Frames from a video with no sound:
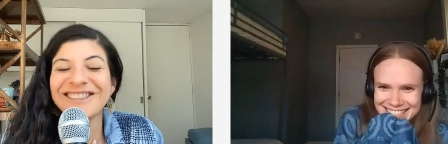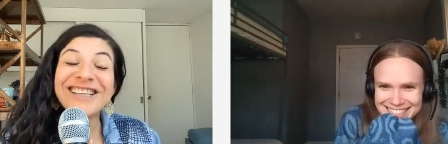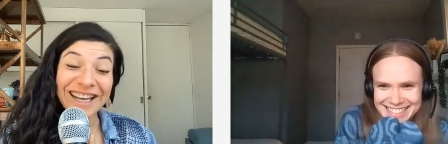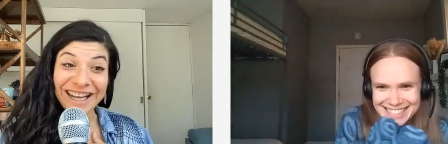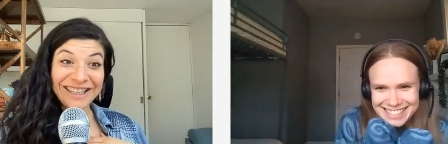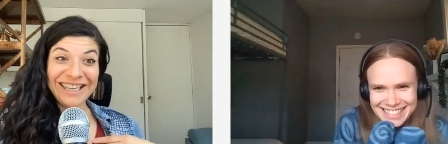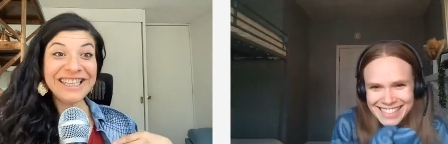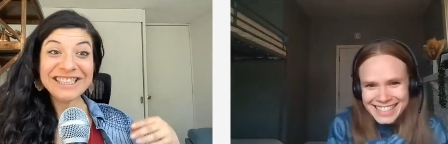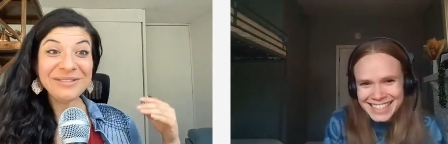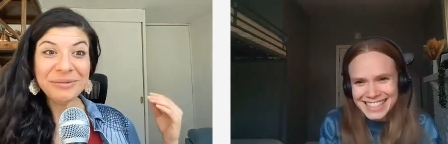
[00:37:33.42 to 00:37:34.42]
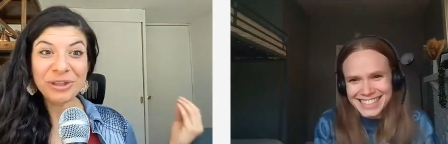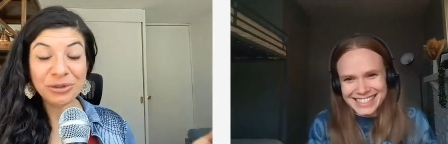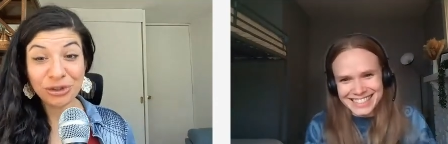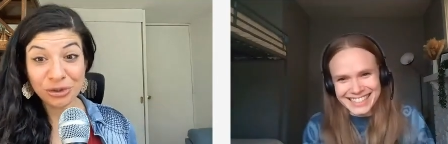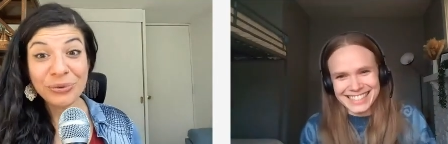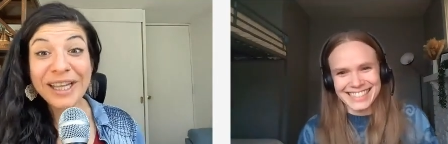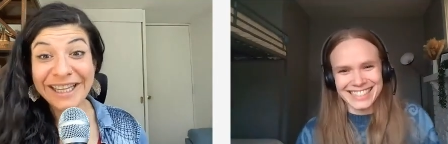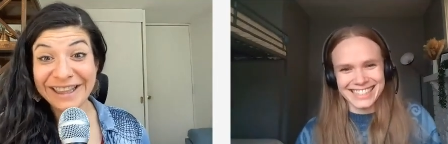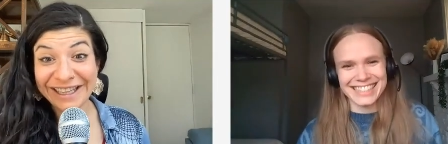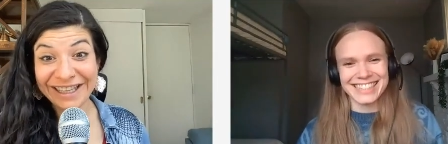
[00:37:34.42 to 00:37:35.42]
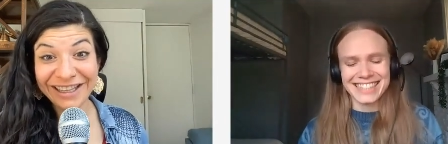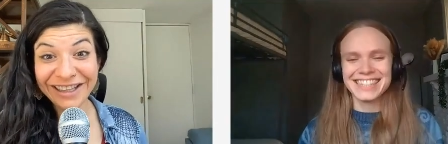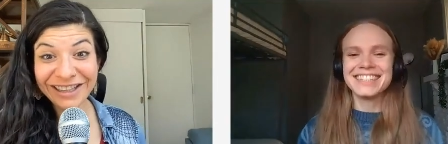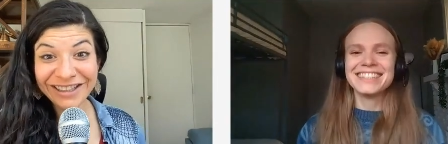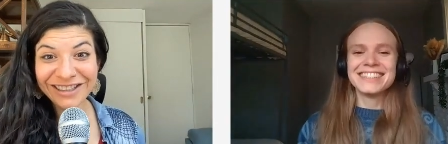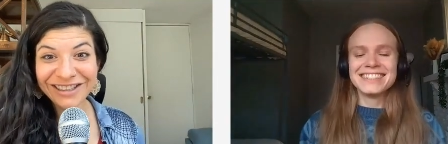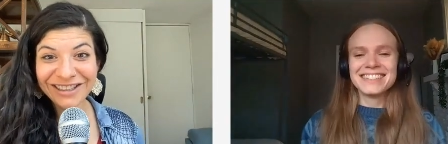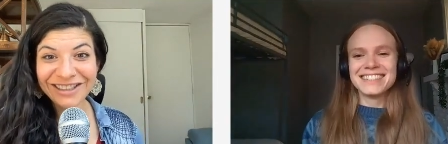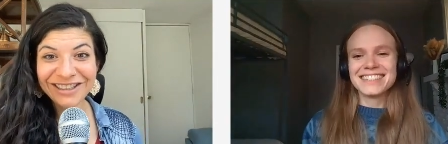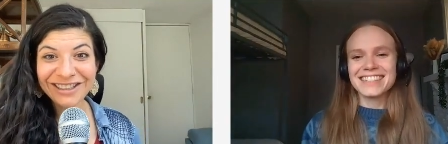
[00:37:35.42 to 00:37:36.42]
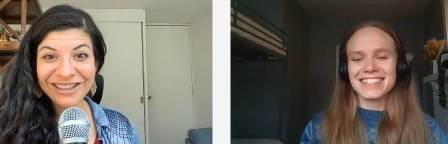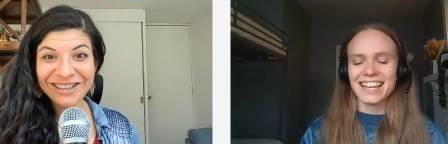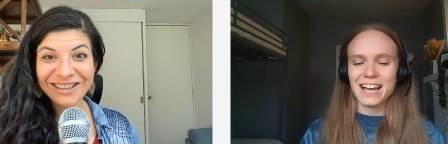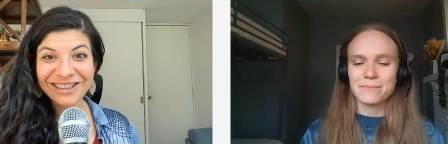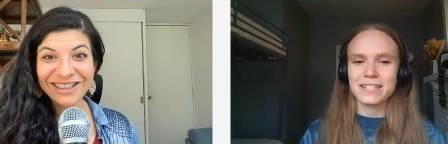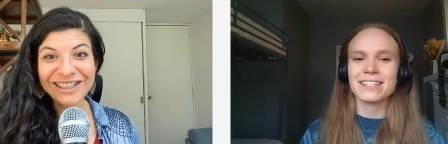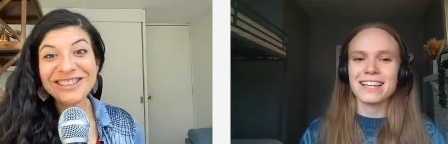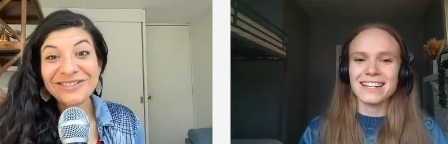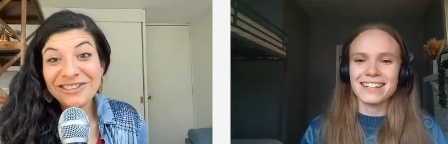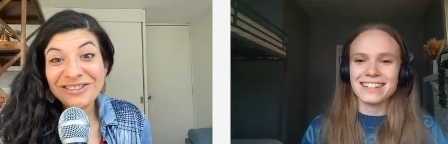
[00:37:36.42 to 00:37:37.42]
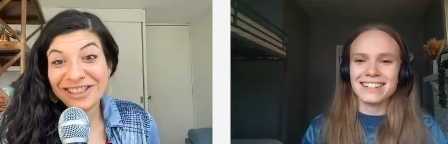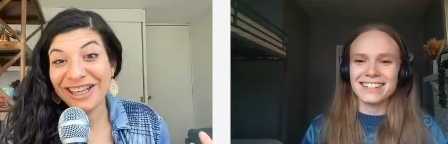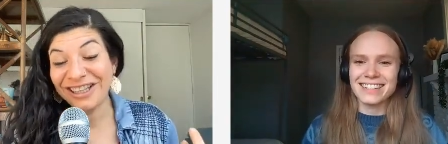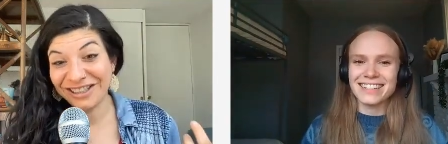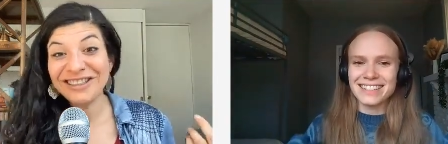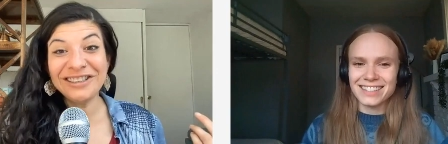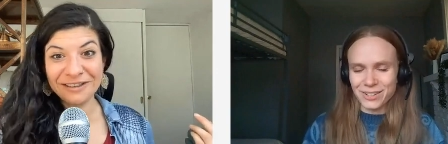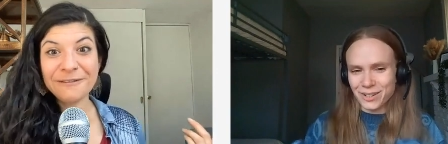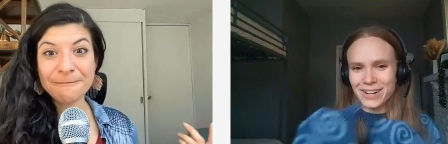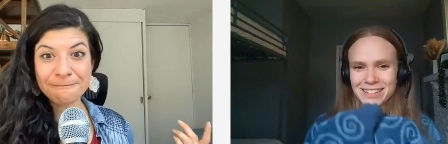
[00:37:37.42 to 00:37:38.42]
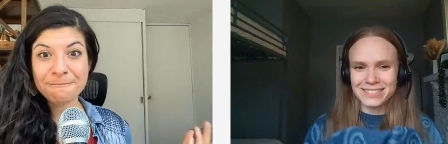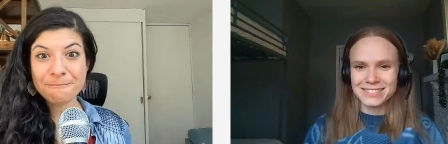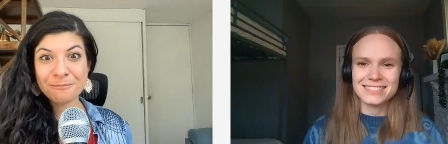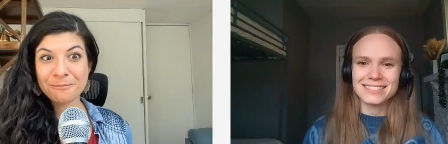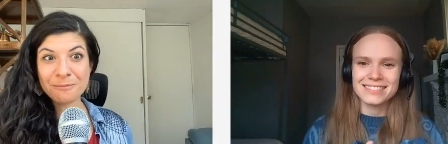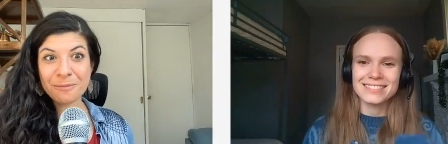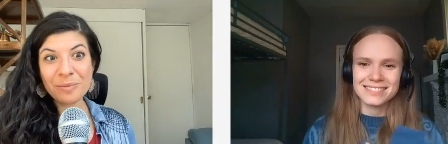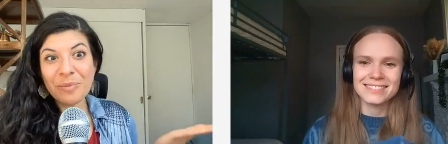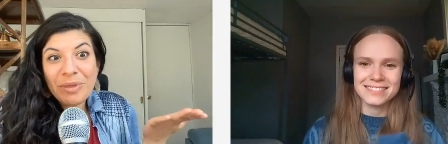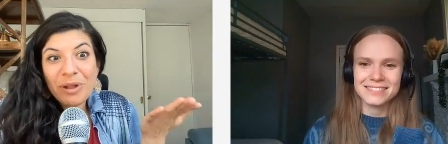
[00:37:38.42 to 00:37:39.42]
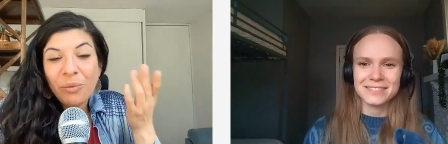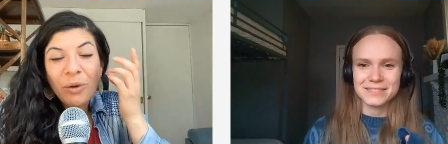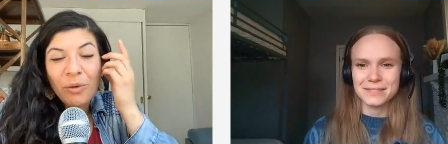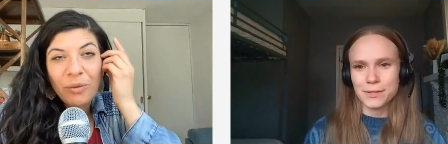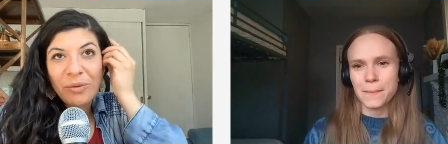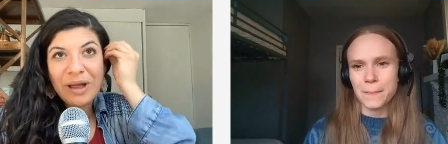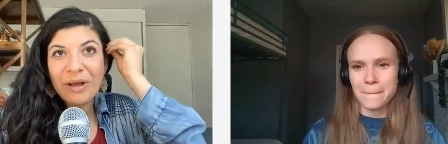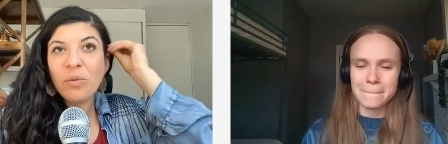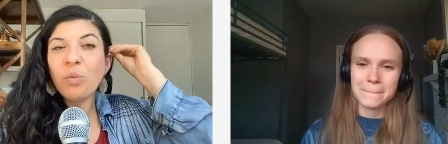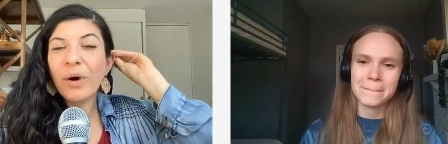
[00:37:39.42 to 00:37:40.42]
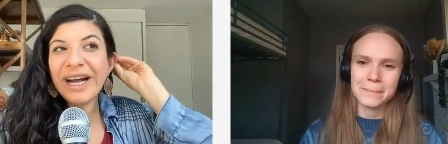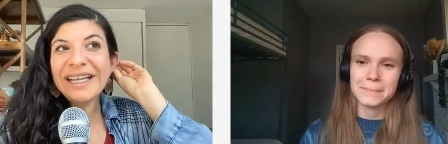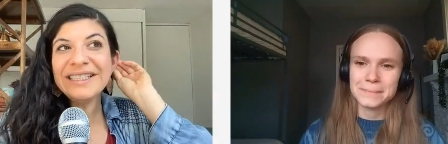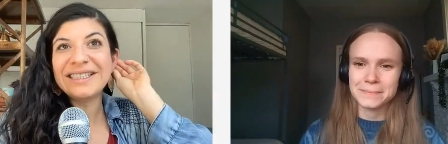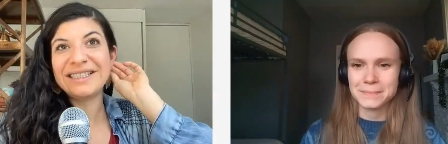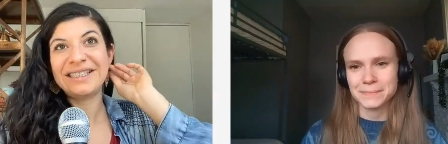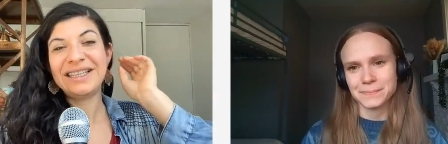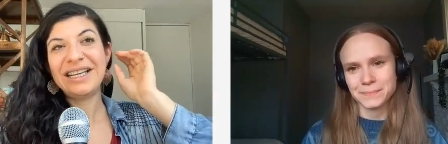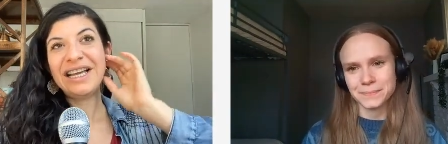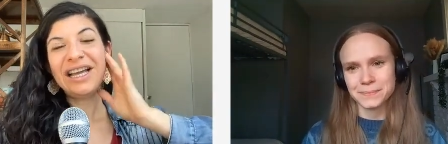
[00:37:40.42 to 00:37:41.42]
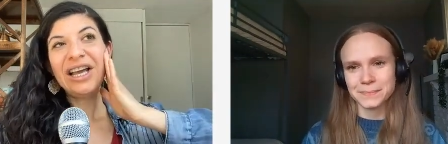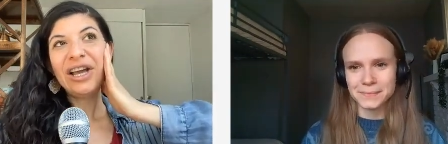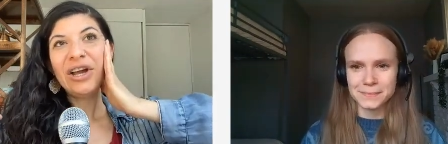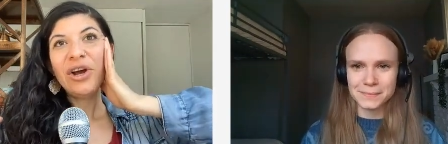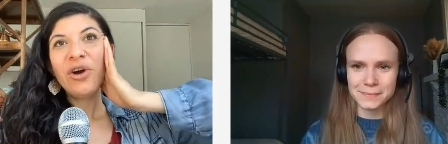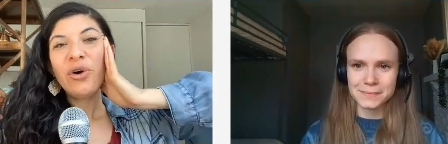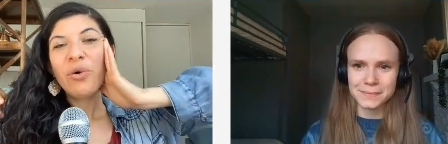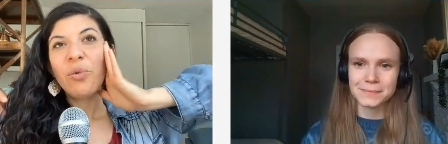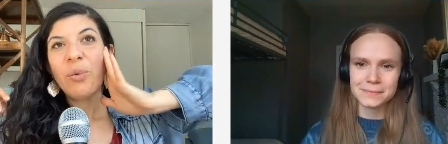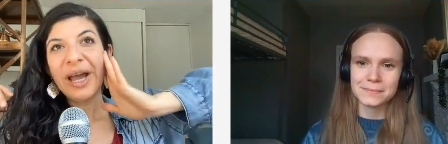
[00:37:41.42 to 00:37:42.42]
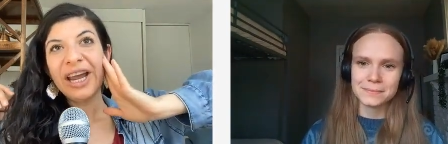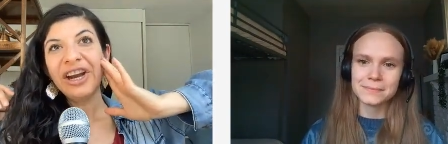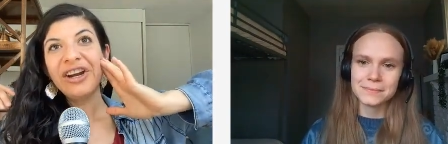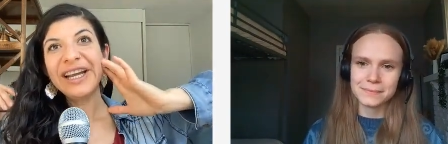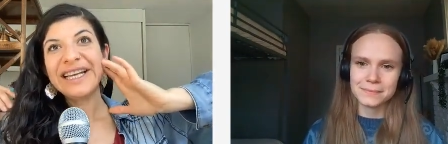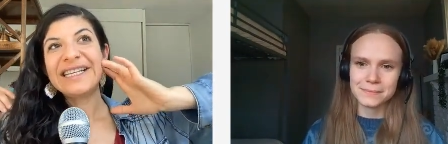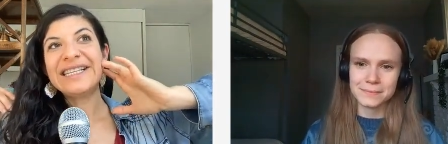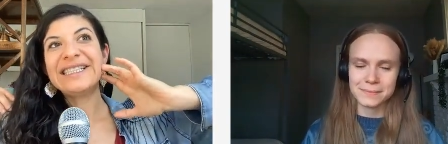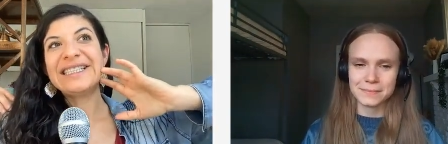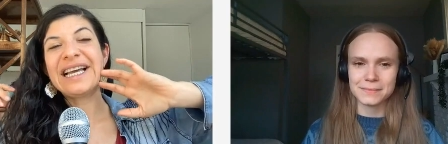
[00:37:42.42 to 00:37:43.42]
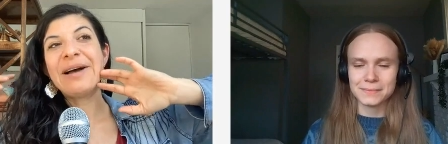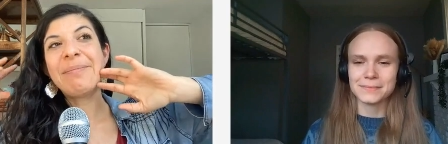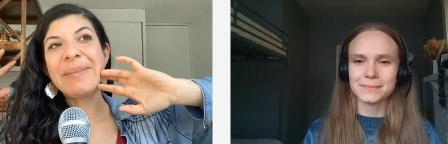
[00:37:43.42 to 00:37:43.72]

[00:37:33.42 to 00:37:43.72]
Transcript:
Speaker 1: Yeah. It doesn't mean we don't do anything. What? Yeah, but it, it doesn't mean, yeah. Oh, go on. Well, what, where is a